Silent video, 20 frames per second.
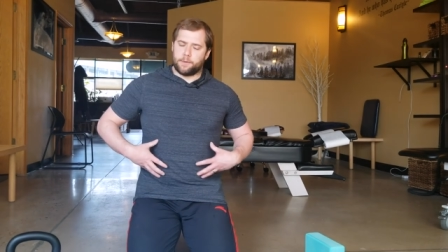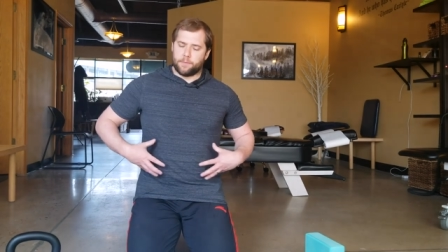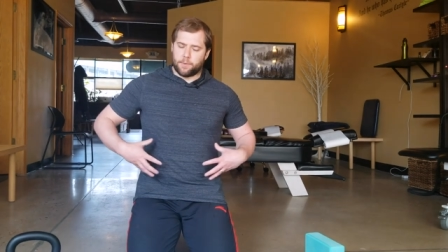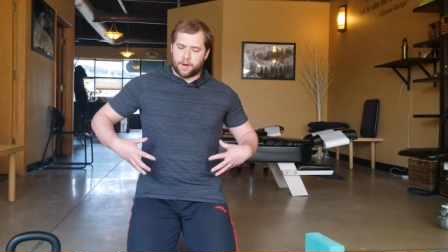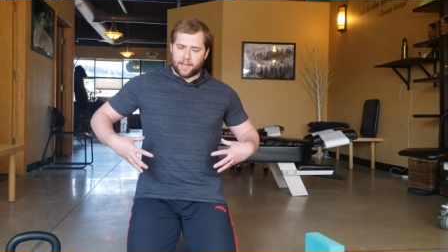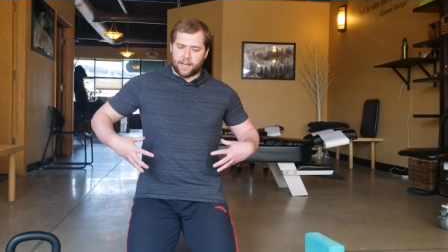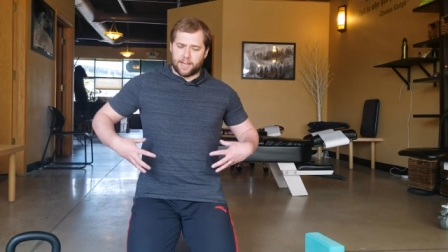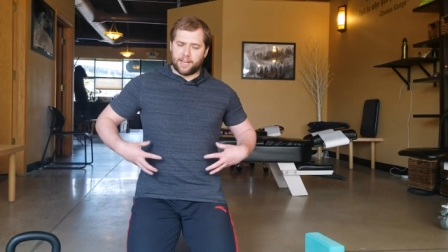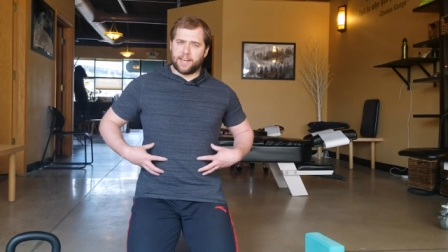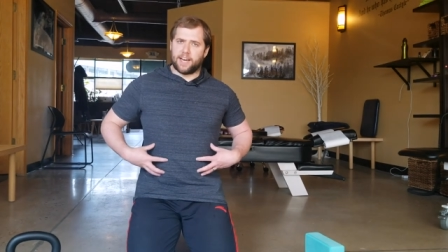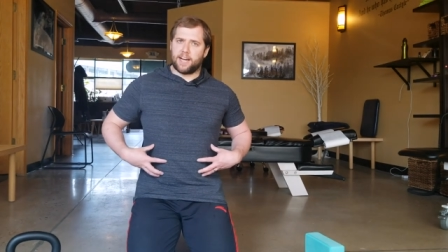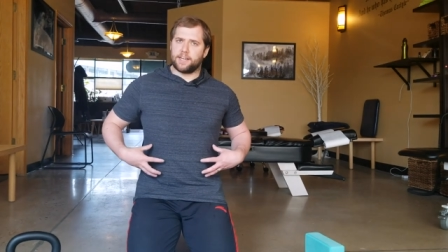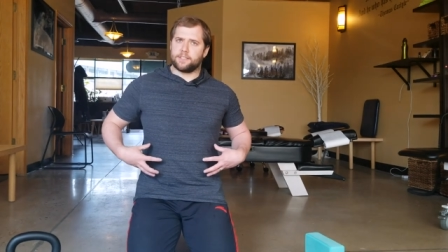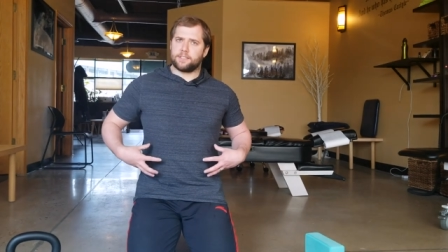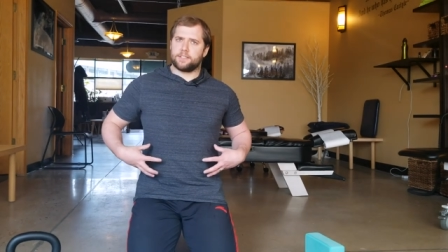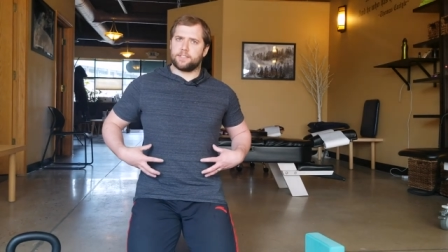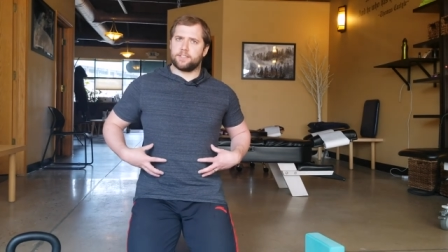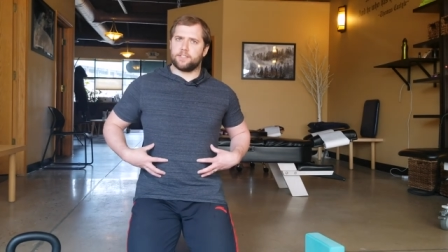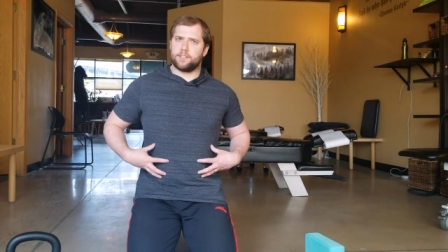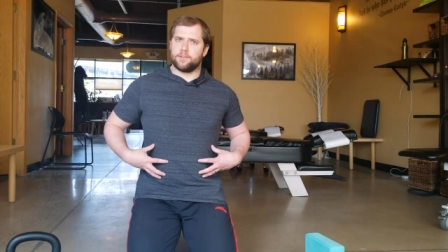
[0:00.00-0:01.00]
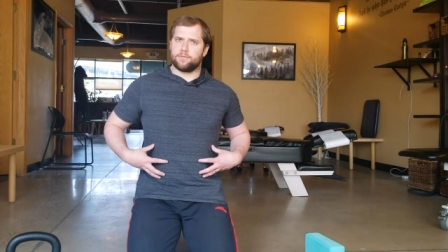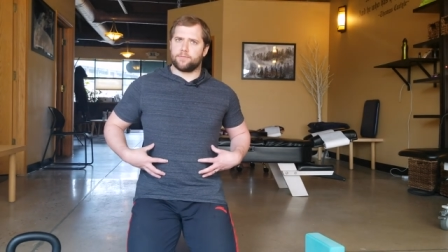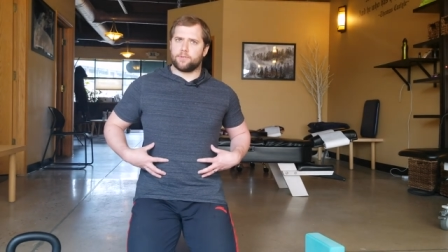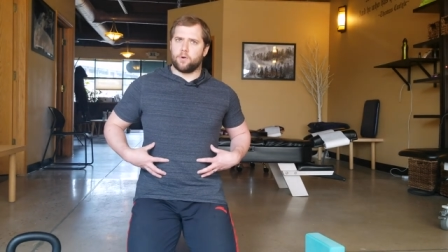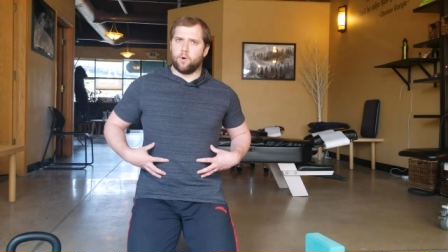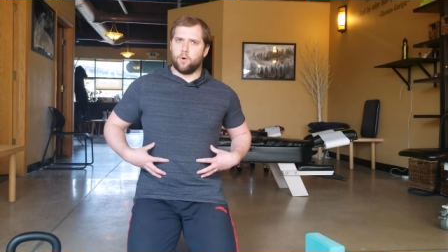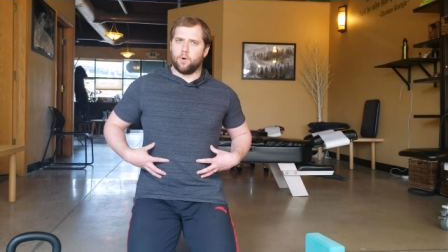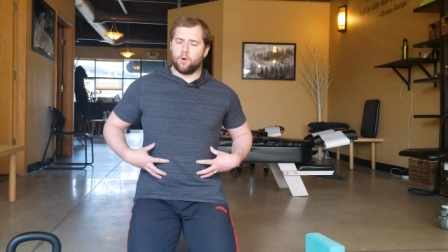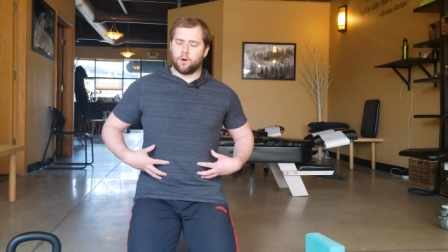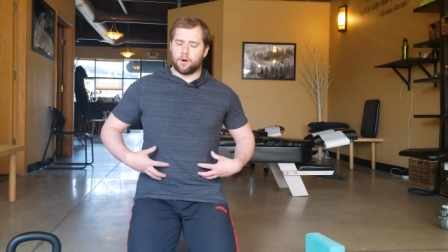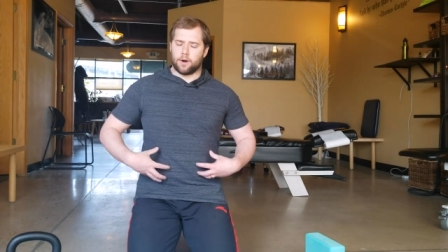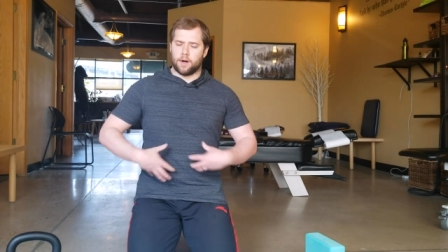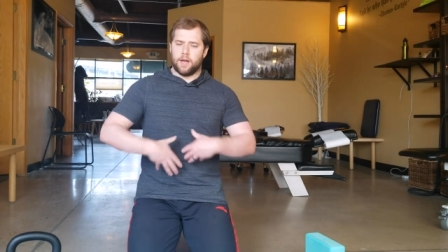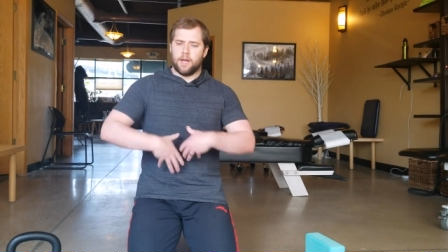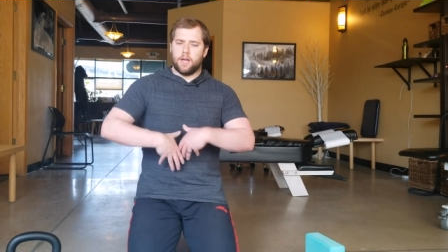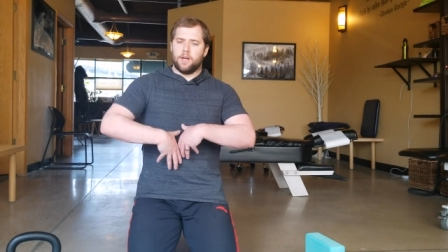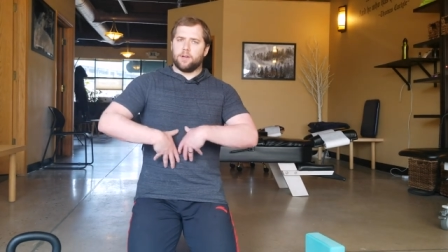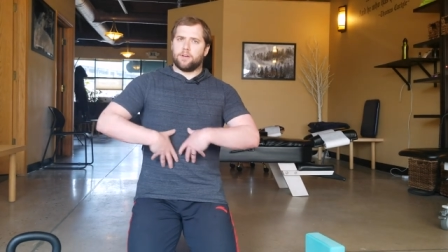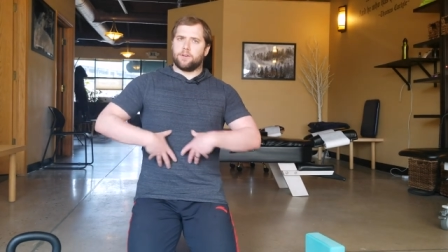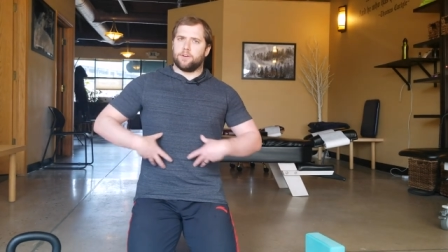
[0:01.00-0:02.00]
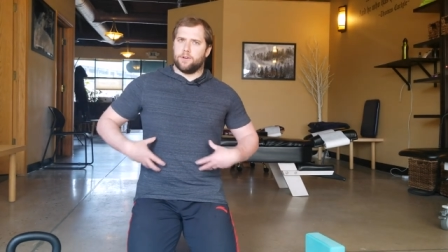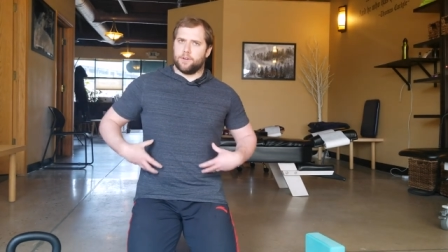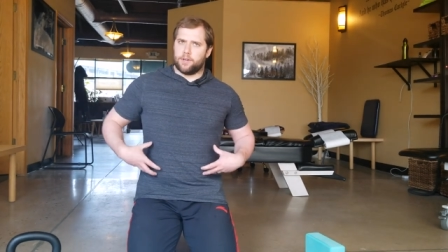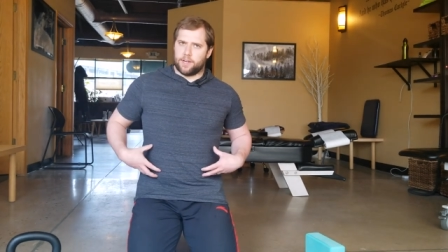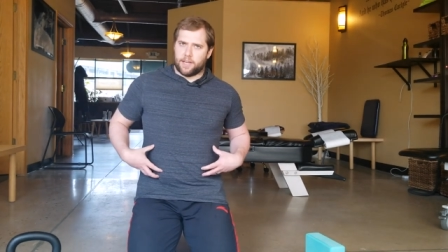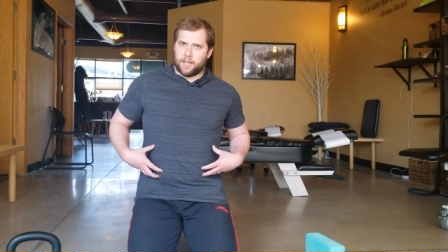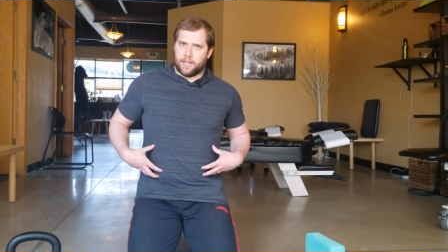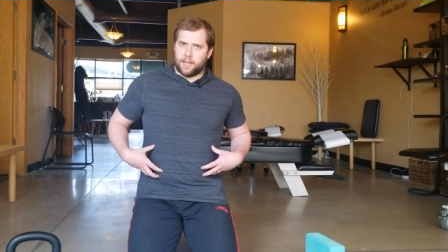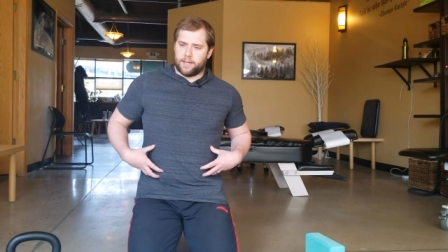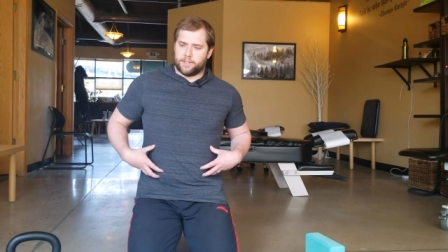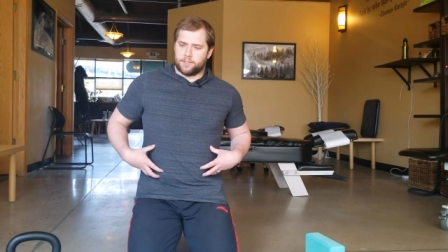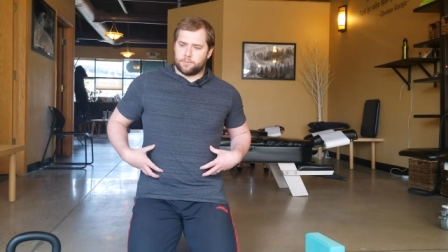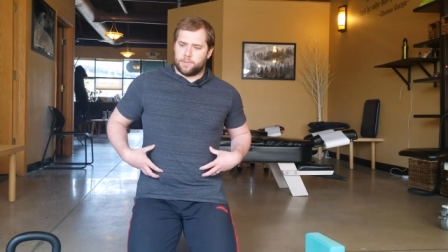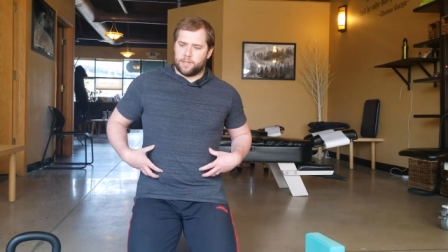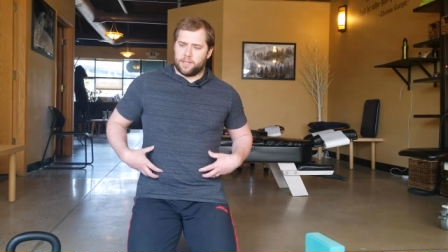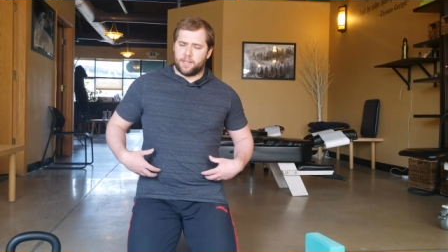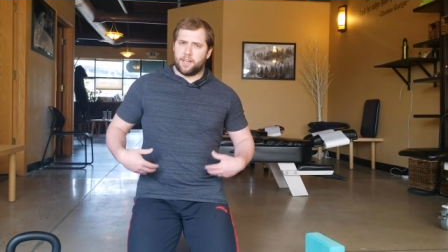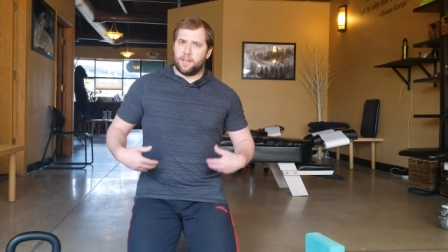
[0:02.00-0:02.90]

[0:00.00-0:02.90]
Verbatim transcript: You wanna get a nice stiff core, good engagement.